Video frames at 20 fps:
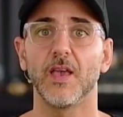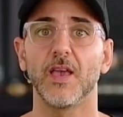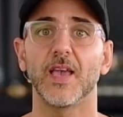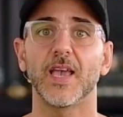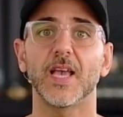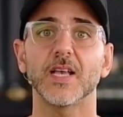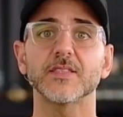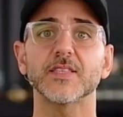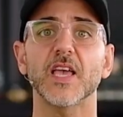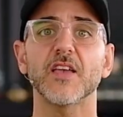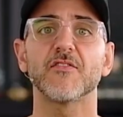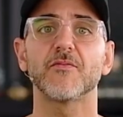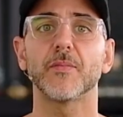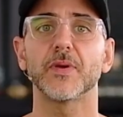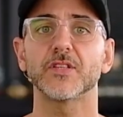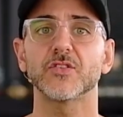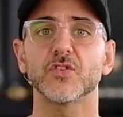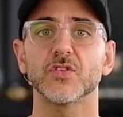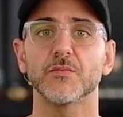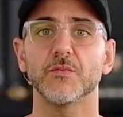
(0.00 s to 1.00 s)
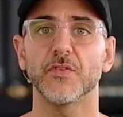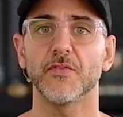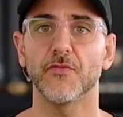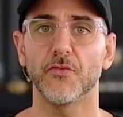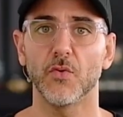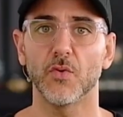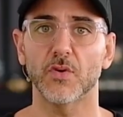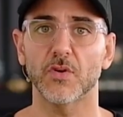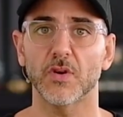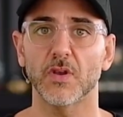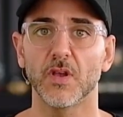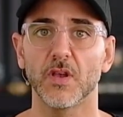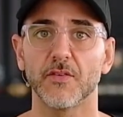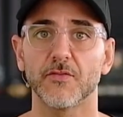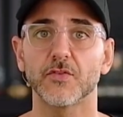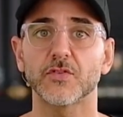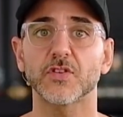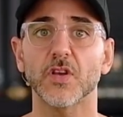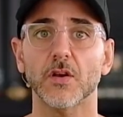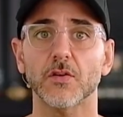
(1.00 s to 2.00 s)
As I have mentioned before,
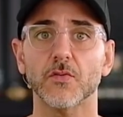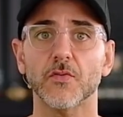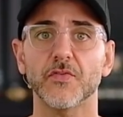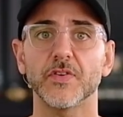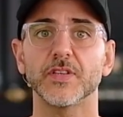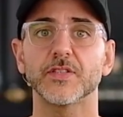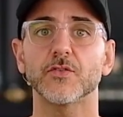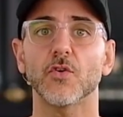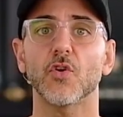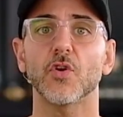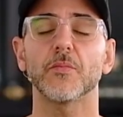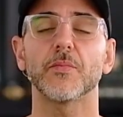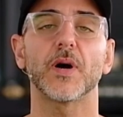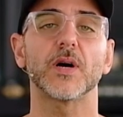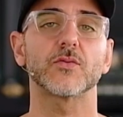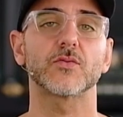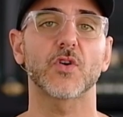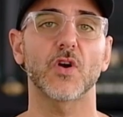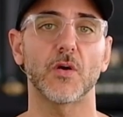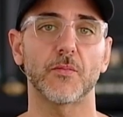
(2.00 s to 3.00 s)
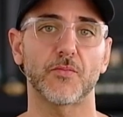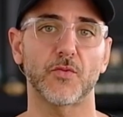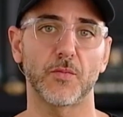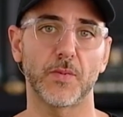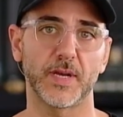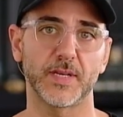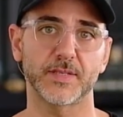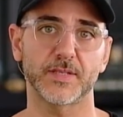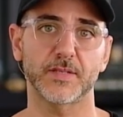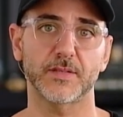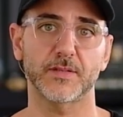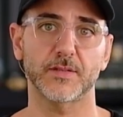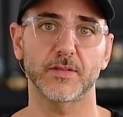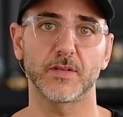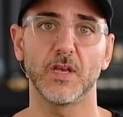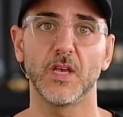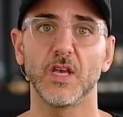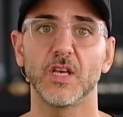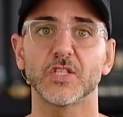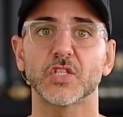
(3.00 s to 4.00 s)
photography is all about compromises.
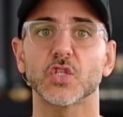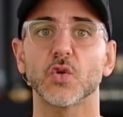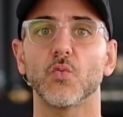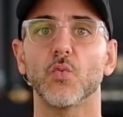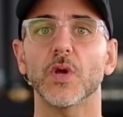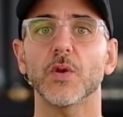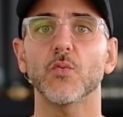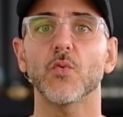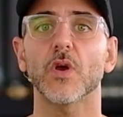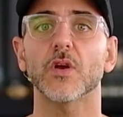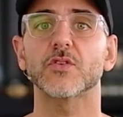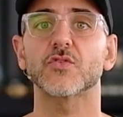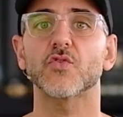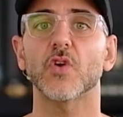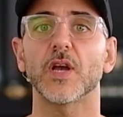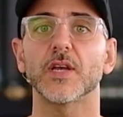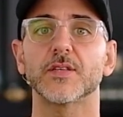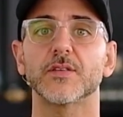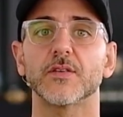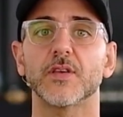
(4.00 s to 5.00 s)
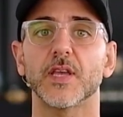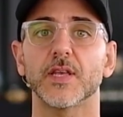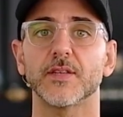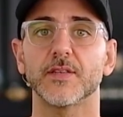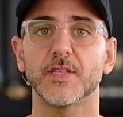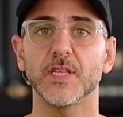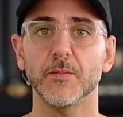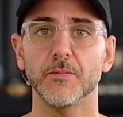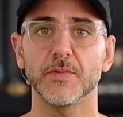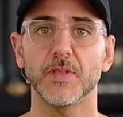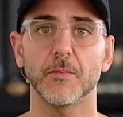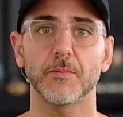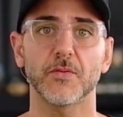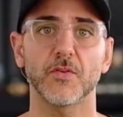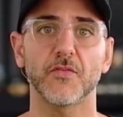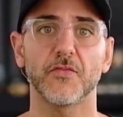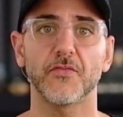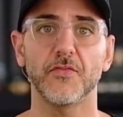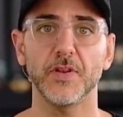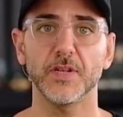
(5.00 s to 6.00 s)
So when we are trying to get deep depth
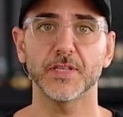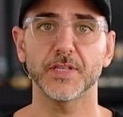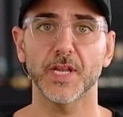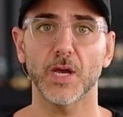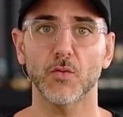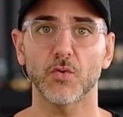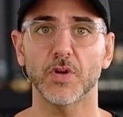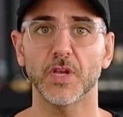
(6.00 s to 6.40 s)
of field in our